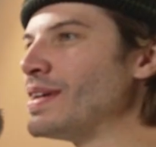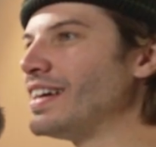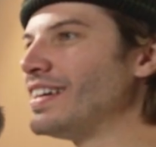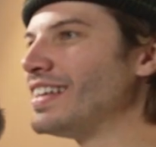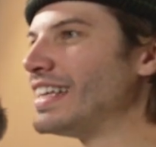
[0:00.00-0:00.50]
They
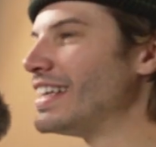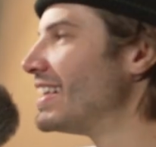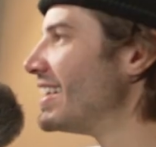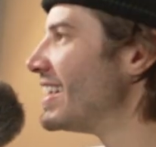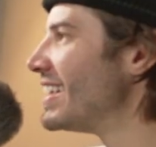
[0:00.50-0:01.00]
saw that you
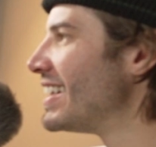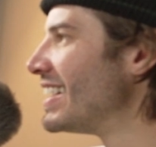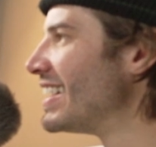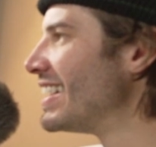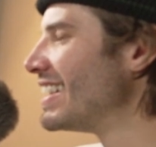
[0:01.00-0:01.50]
couldn't get the
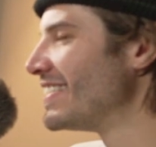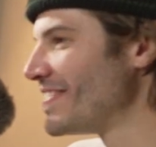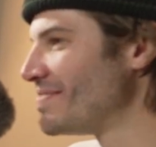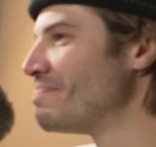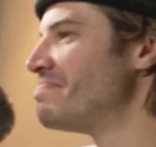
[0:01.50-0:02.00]
right parts for
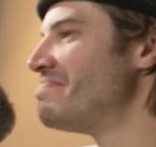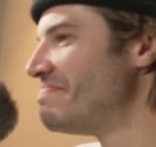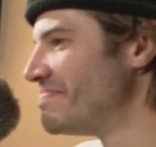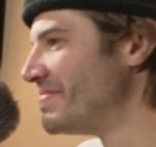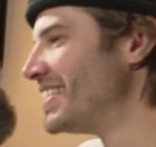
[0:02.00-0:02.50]
your van,
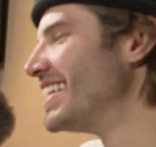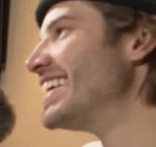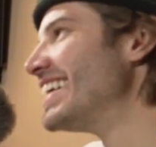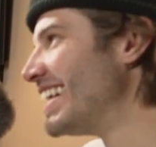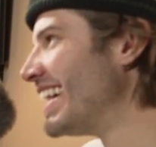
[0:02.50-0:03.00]
so they're not
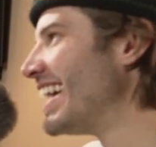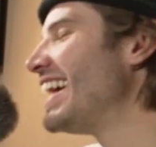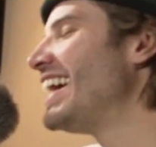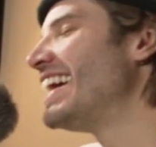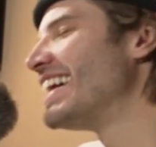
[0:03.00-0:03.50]
trusting
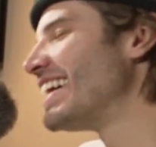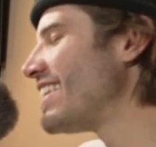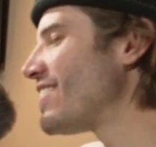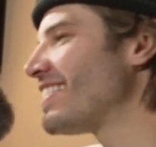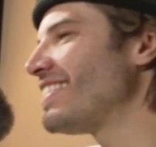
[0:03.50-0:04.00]
you anymore as
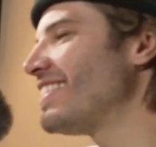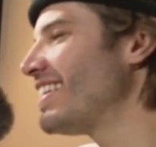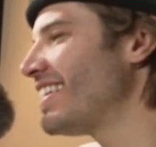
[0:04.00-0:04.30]
delivery